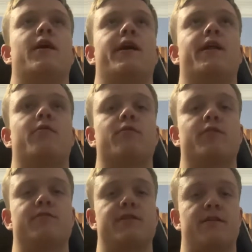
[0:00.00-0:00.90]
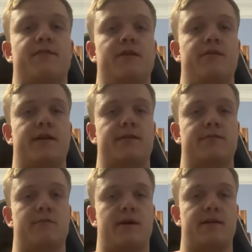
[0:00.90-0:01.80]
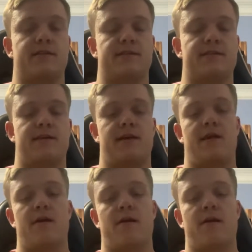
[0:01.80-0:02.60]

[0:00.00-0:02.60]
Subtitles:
and I want to do stuff that you guys would like to see.